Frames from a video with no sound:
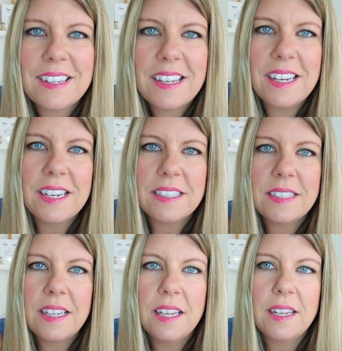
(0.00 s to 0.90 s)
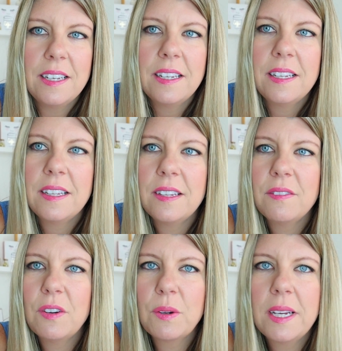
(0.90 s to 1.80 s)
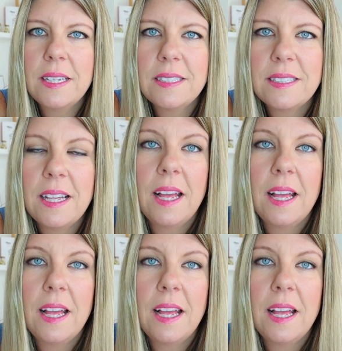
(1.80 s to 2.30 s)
Get us in focus.